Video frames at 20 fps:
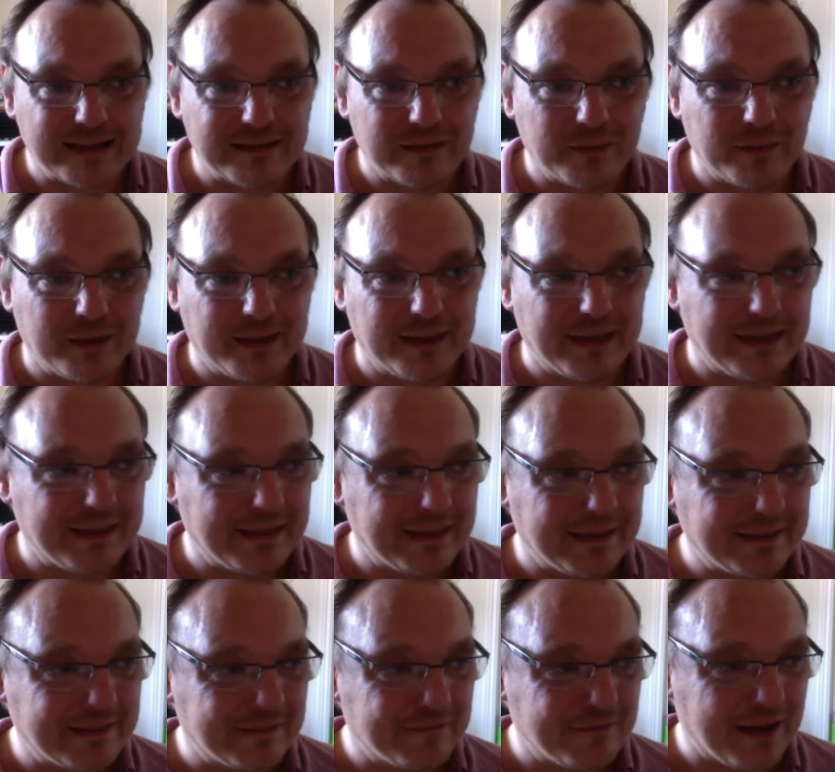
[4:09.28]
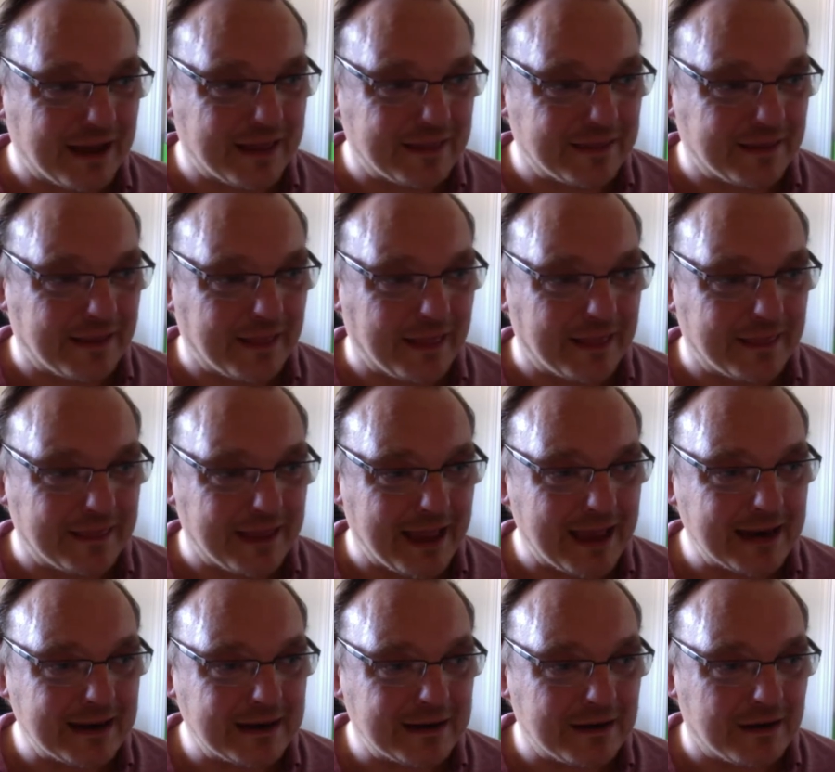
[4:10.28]
is the fact that at the
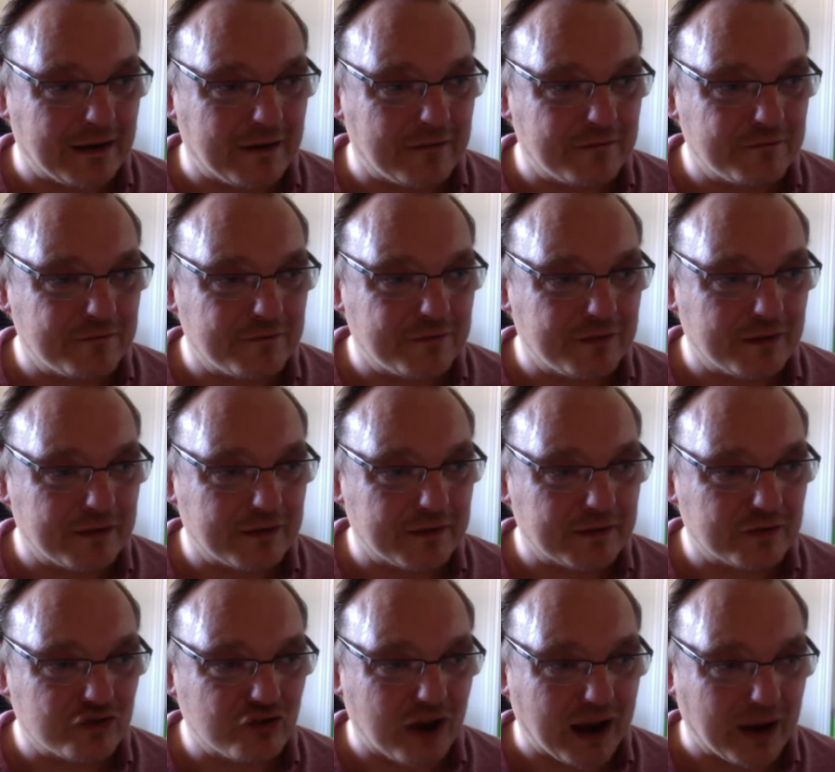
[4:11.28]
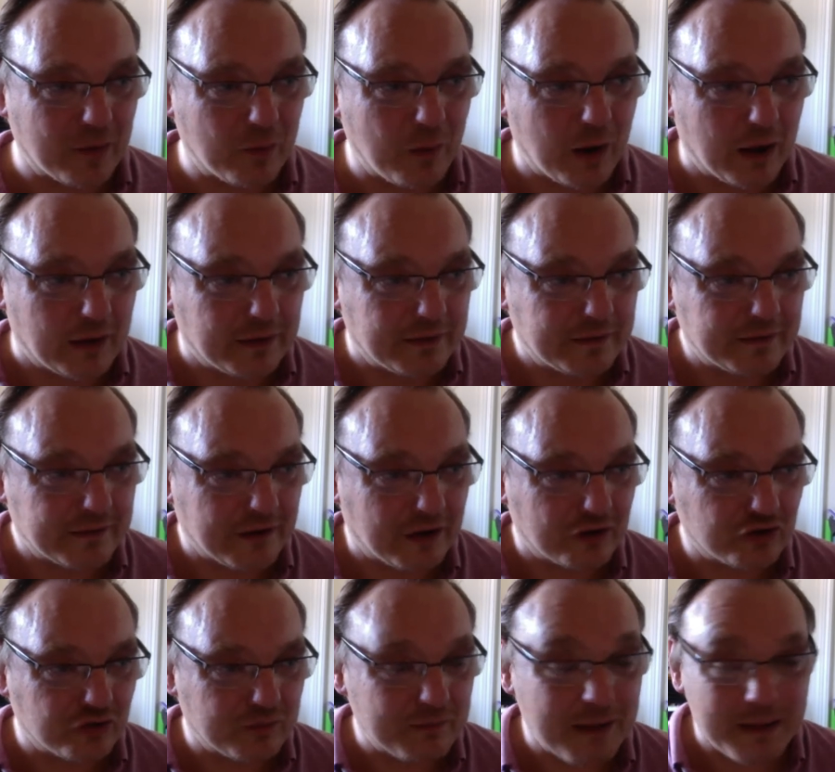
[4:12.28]
end of track 1,
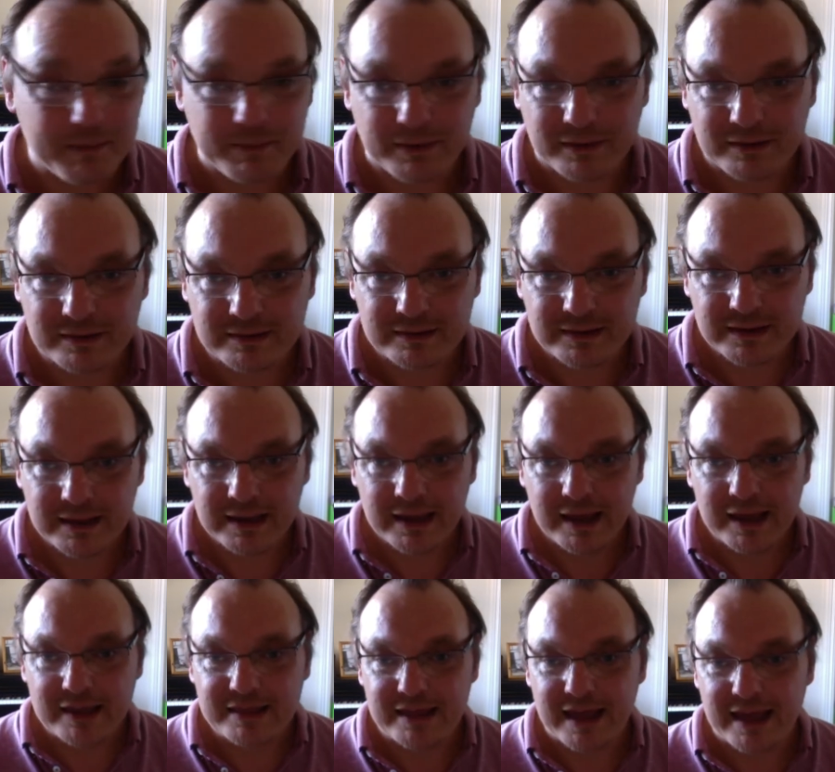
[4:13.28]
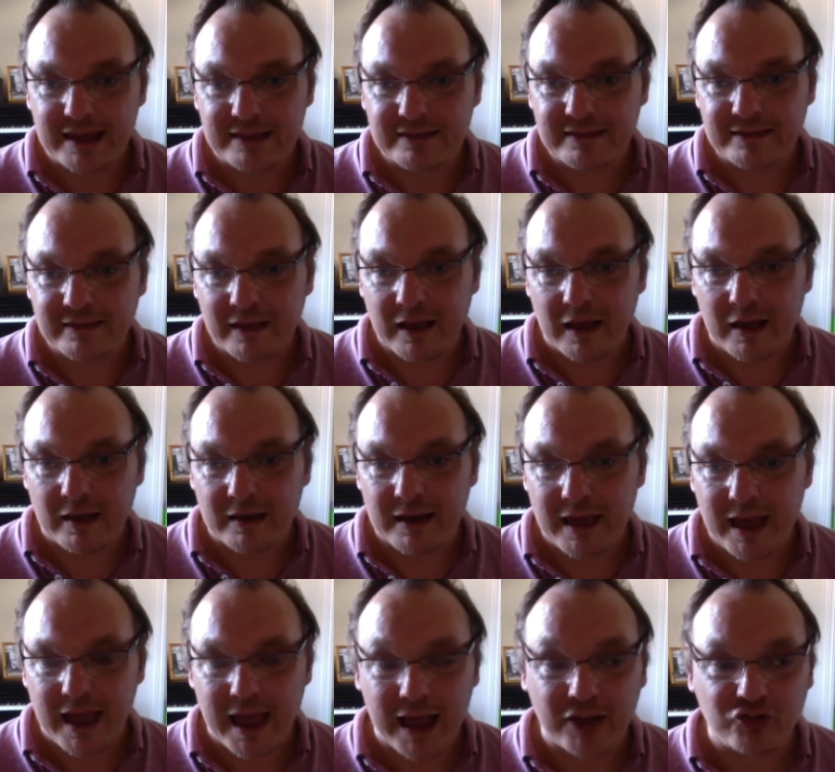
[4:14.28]
Sgt. Pepper's, there's an
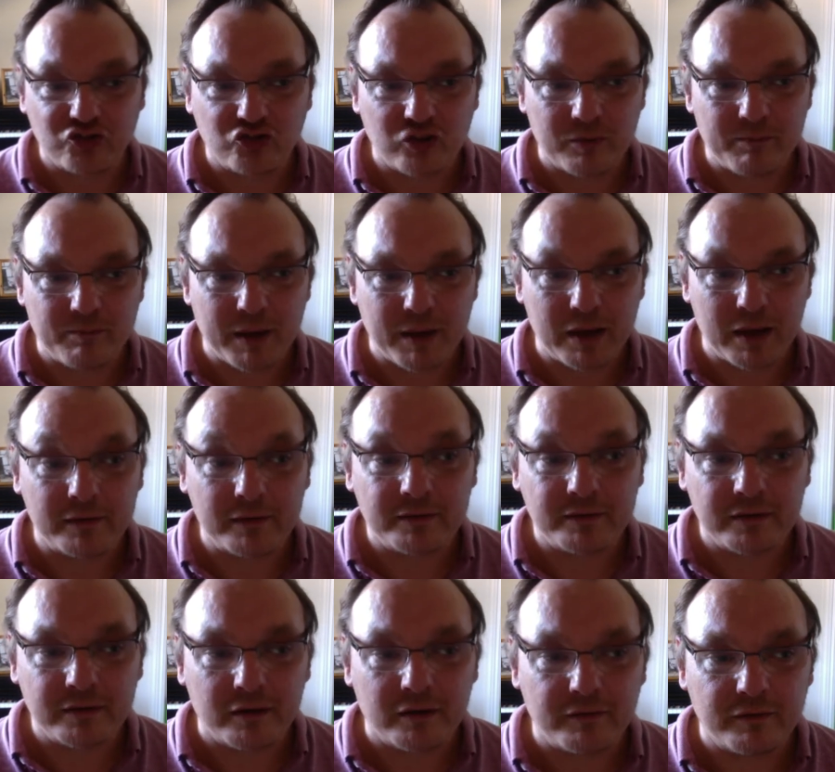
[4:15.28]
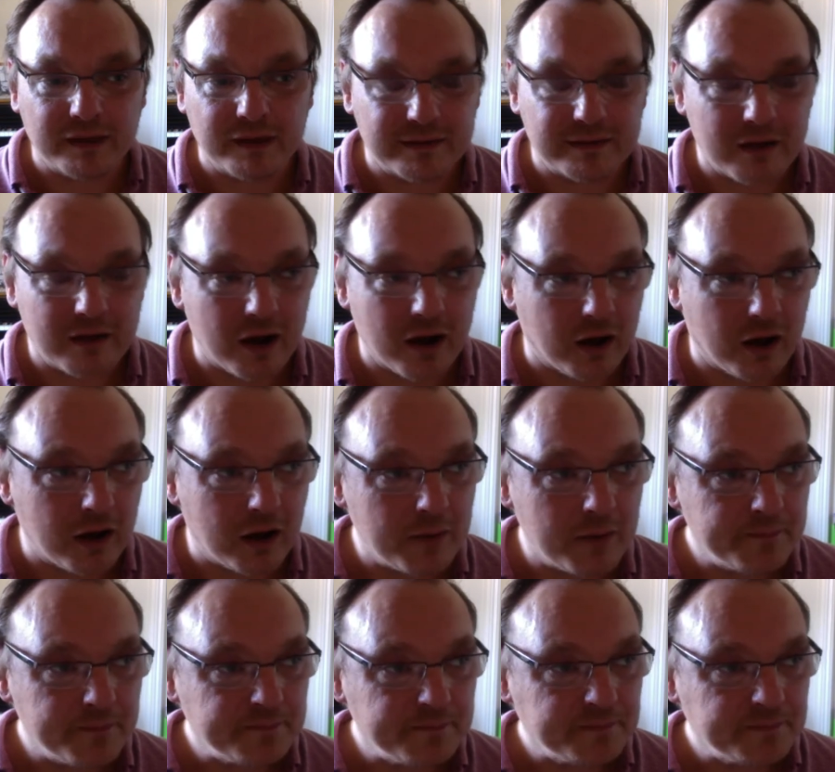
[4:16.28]
extra burst of guitar
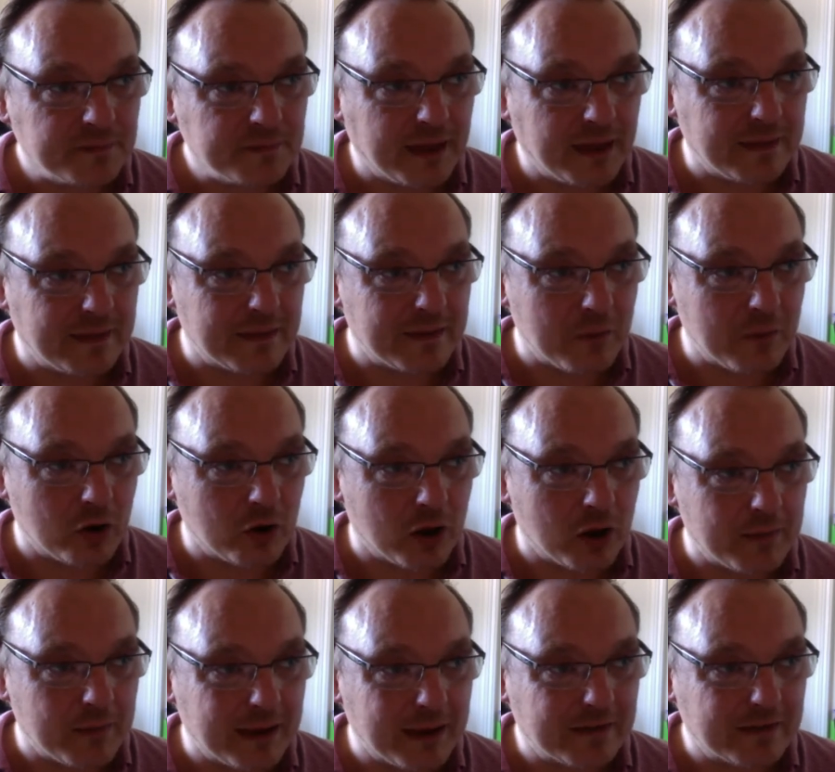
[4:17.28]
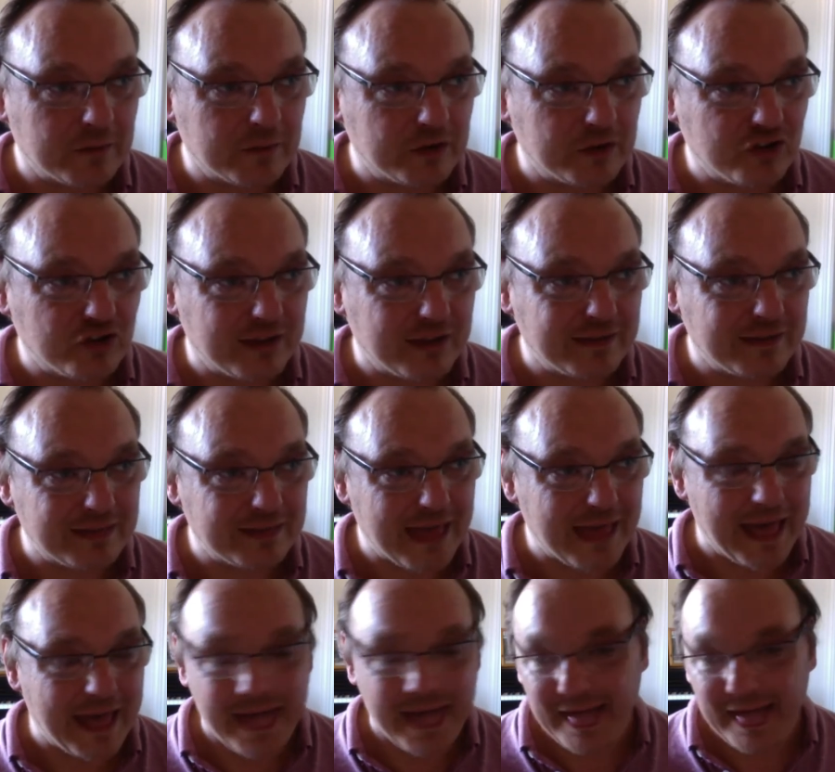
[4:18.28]
in the mono mix which isn't
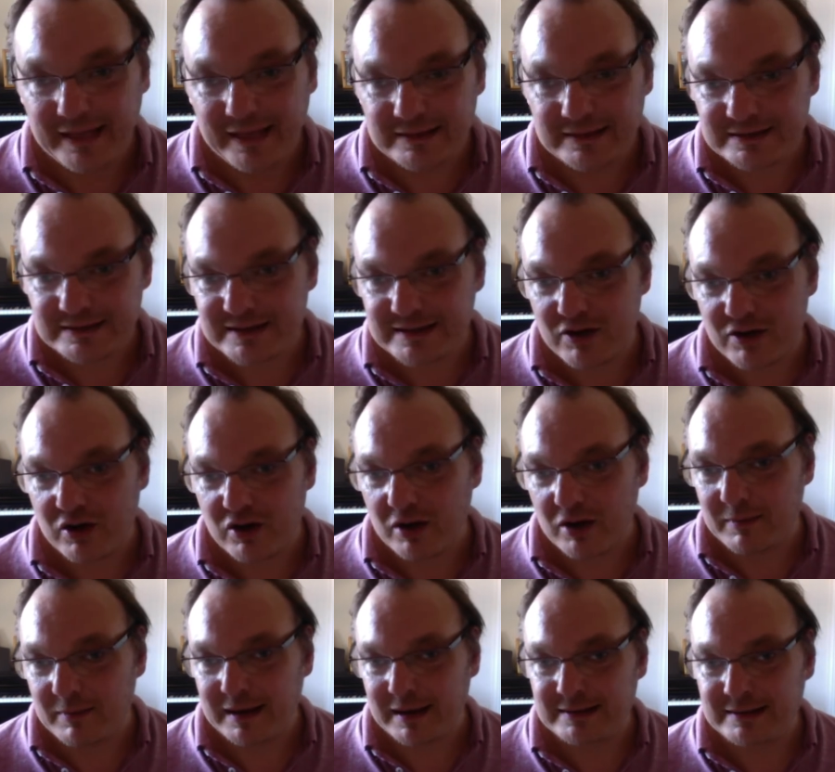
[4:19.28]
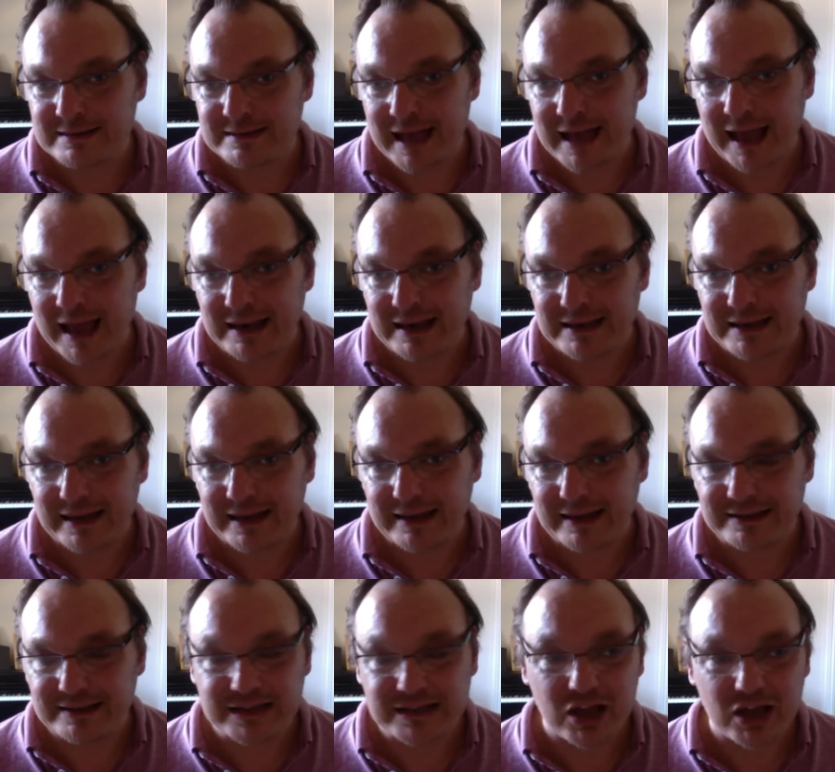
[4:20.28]
there in the stereo mix, and it's
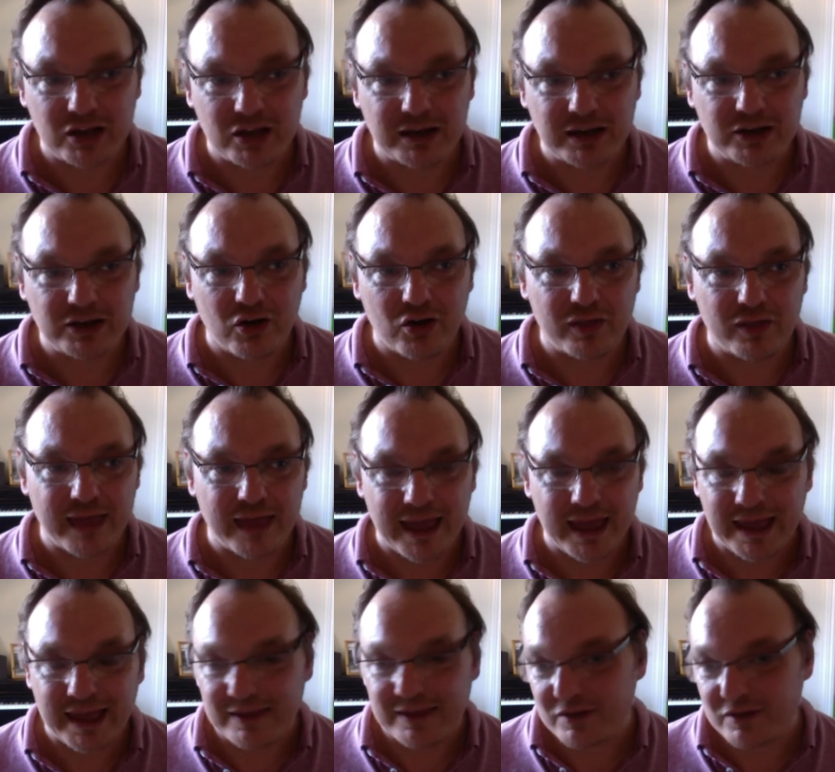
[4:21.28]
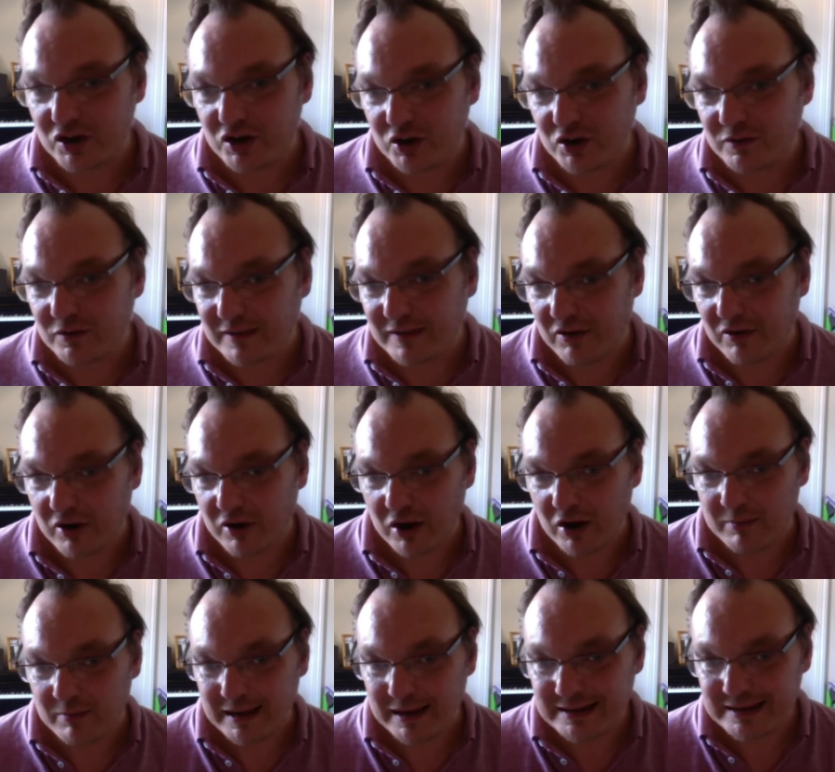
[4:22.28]
certainly not there in the new stereo
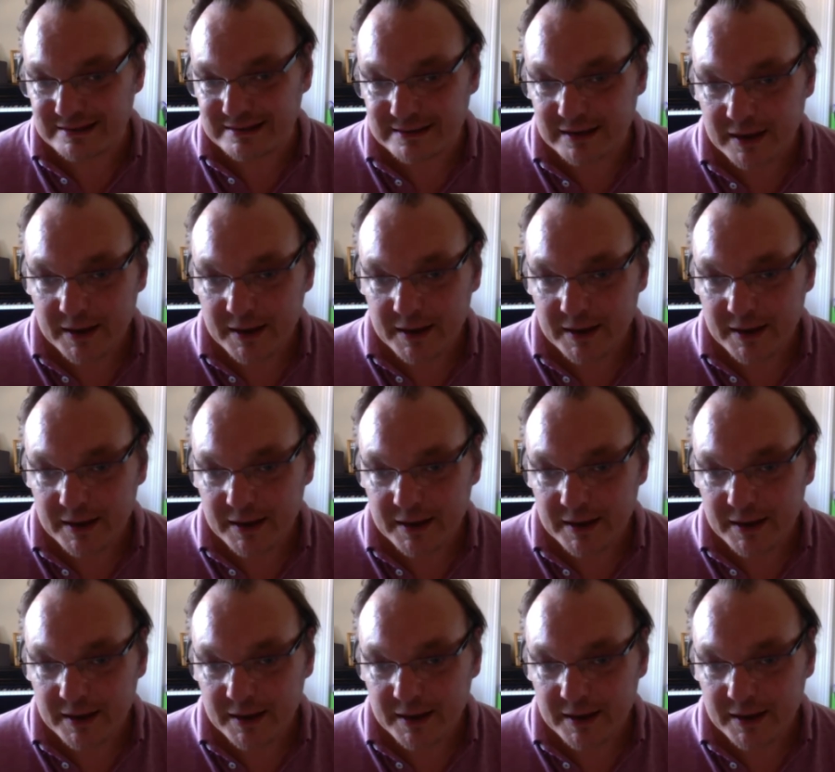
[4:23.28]
mix.